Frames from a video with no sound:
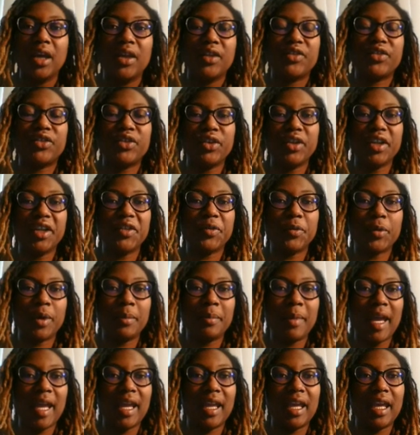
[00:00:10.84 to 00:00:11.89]
Students were
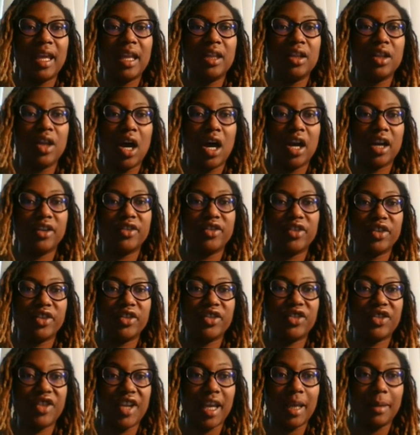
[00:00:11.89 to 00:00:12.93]
making larger
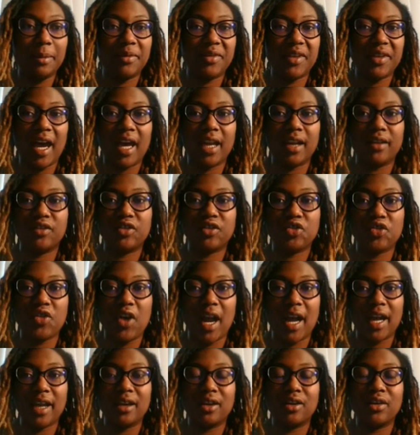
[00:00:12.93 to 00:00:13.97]
shapes out of
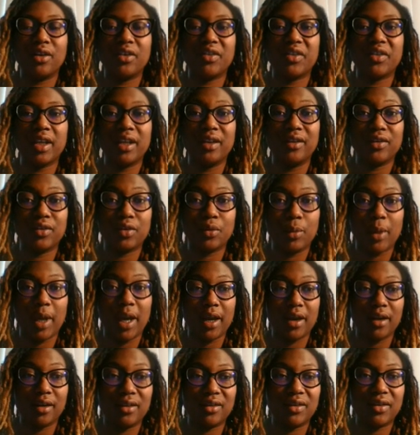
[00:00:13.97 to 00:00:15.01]
triangles and
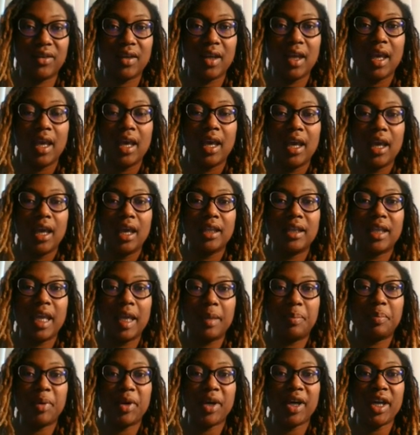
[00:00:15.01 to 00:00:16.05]
squares.
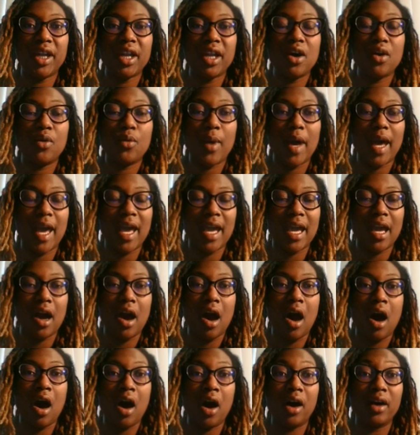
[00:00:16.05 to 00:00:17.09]
They put away
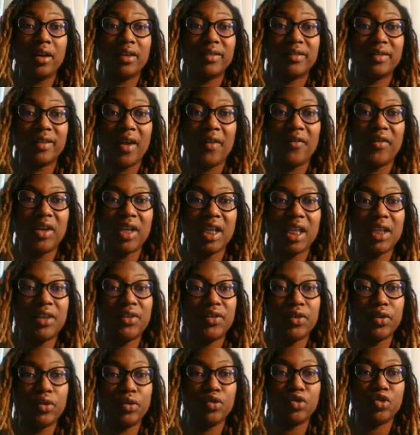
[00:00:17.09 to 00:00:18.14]
all
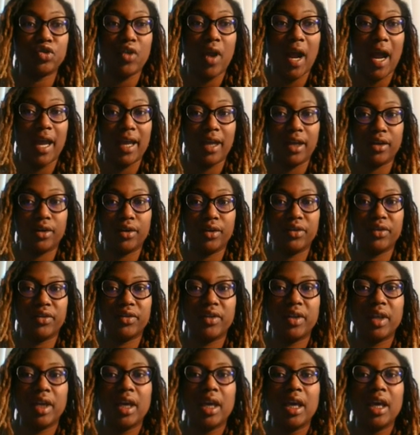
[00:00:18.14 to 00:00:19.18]
72
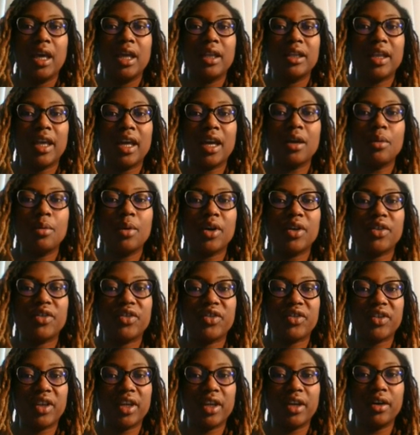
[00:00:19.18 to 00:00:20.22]
triangles. There were
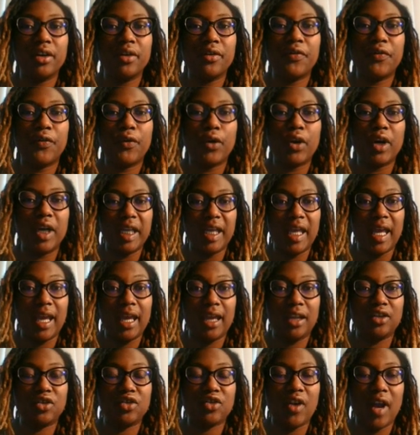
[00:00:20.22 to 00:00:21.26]
still
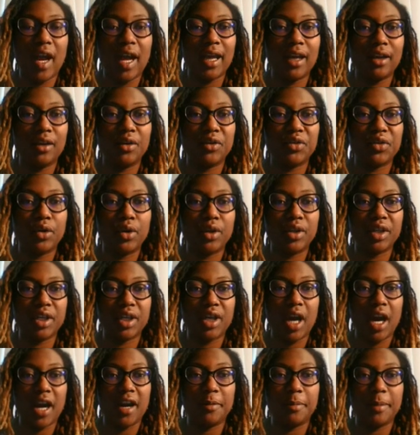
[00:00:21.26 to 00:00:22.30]
48 triangles on the
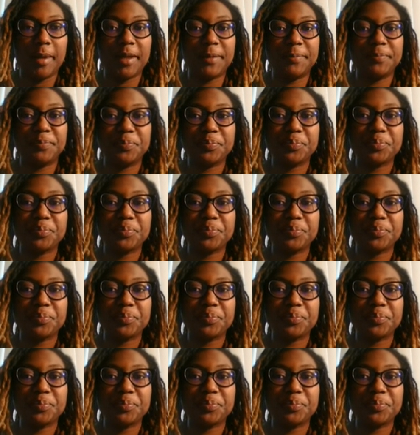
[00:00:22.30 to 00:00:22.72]
carpet.